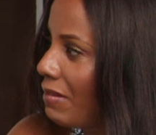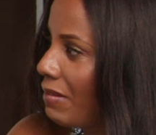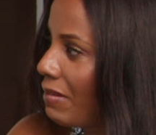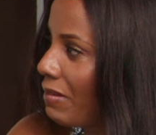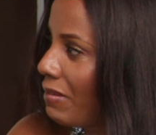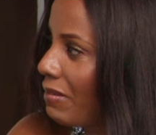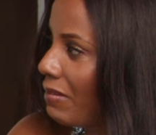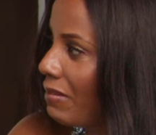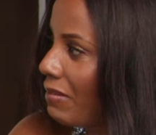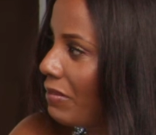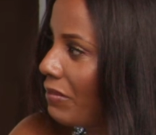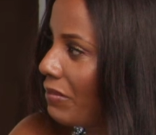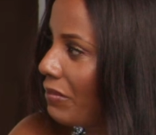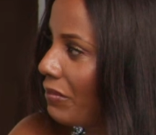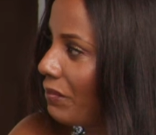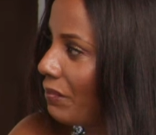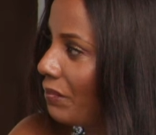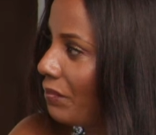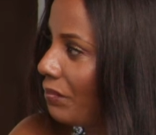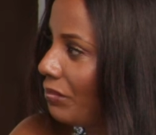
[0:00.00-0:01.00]

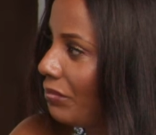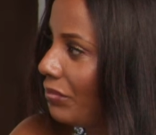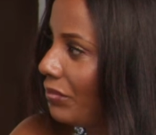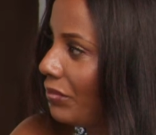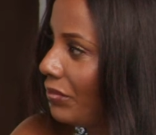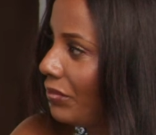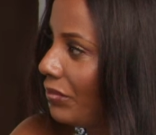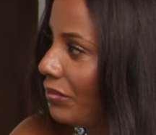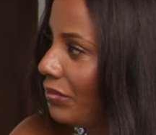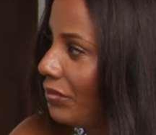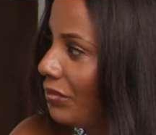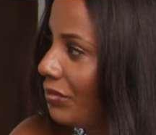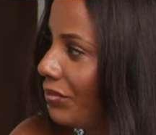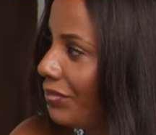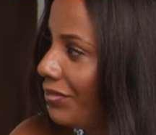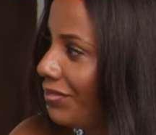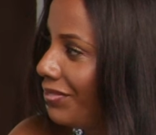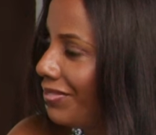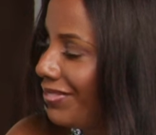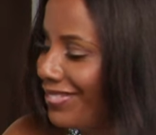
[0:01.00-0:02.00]

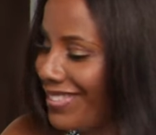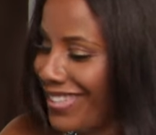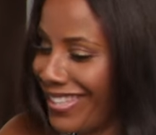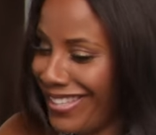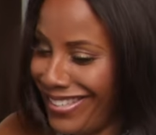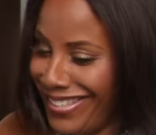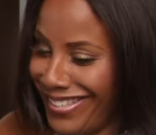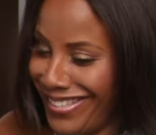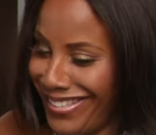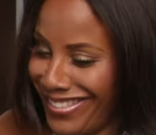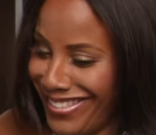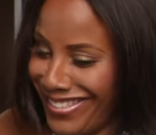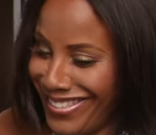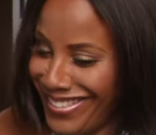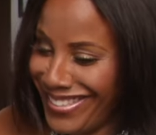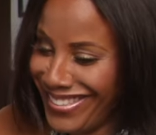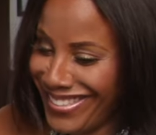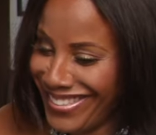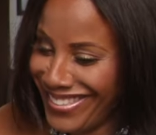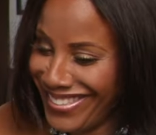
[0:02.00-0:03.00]

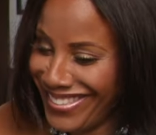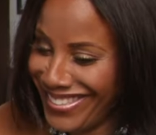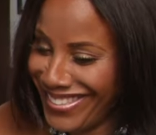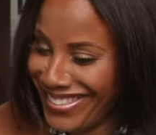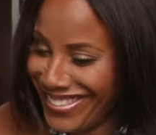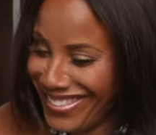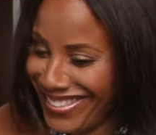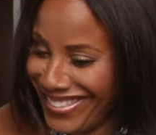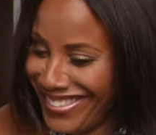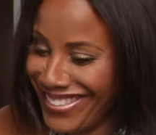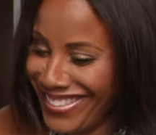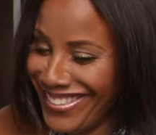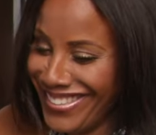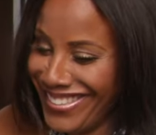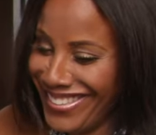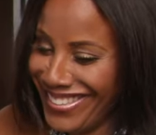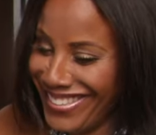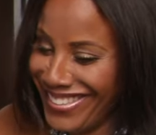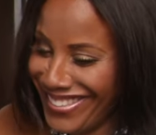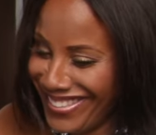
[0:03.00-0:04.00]

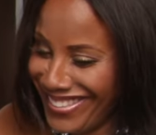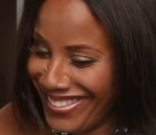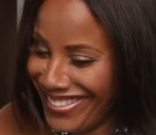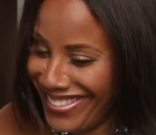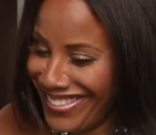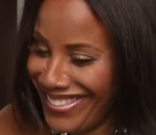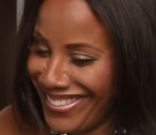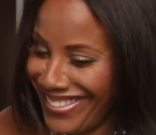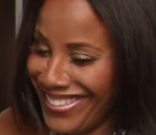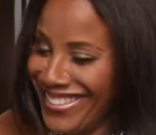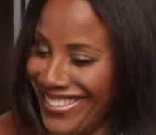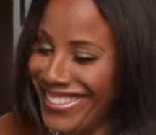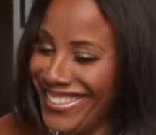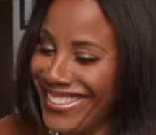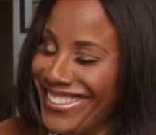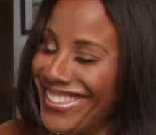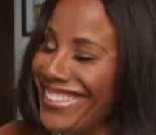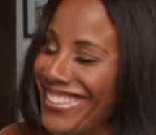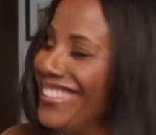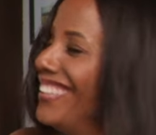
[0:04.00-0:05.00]

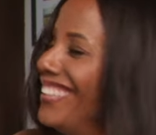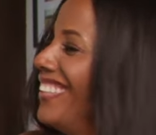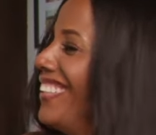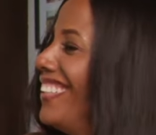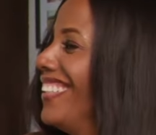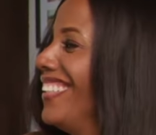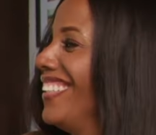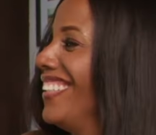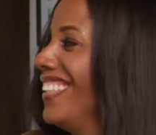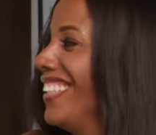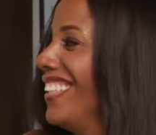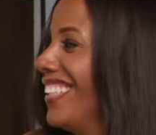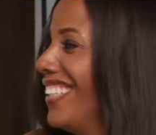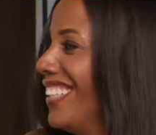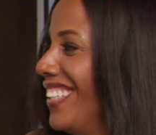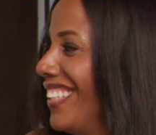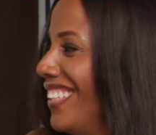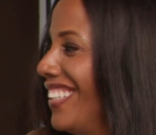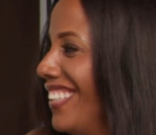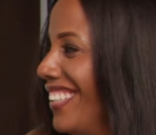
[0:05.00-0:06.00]

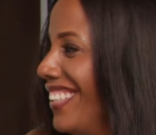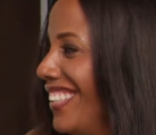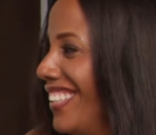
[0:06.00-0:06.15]
This person isn't speaking.